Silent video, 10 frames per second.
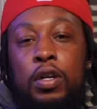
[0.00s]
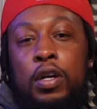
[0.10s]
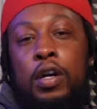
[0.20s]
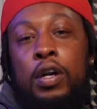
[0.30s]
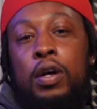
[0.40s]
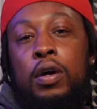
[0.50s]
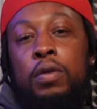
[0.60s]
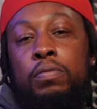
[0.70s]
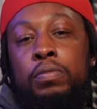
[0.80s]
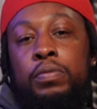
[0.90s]

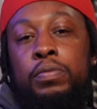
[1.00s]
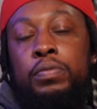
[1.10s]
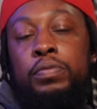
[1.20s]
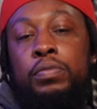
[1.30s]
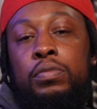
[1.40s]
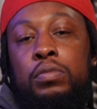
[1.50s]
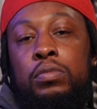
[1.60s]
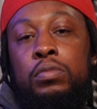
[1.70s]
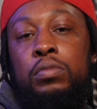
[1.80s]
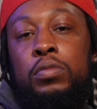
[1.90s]
Um,
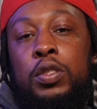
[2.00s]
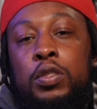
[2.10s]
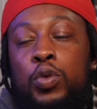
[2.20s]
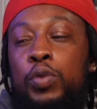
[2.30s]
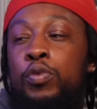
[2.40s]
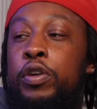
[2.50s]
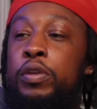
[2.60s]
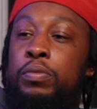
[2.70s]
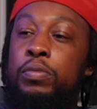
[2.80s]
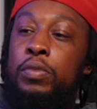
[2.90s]
Sweetwater.
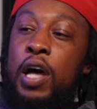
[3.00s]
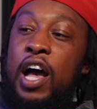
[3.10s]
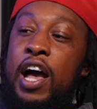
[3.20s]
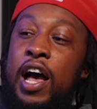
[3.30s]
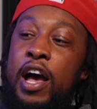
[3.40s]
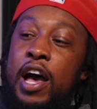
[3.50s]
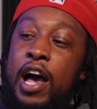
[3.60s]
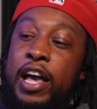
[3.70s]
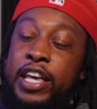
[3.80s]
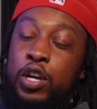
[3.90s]
Mm-hmm. I, I mm-hmm.
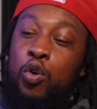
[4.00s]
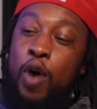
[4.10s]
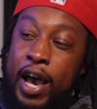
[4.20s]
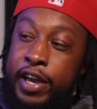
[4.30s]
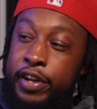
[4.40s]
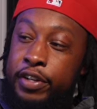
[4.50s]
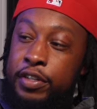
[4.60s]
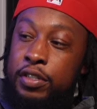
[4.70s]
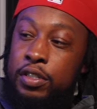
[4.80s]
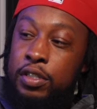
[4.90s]
I inquired.
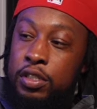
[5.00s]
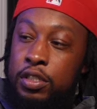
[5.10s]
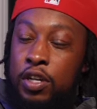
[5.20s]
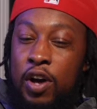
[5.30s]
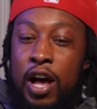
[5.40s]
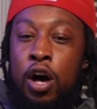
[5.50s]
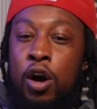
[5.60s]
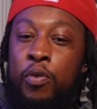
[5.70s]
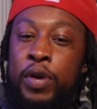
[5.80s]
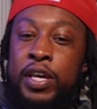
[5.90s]
You know, I
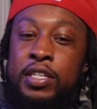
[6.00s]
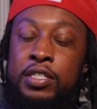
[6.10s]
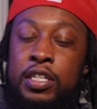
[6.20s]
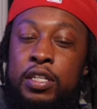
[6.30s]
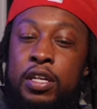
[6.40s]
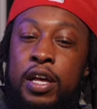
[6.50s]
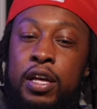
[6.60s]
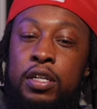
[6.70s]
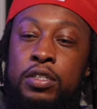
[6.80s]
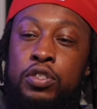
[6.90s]
always
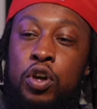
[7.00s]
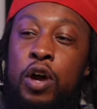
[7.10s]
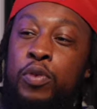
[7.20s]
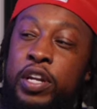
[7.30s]
start with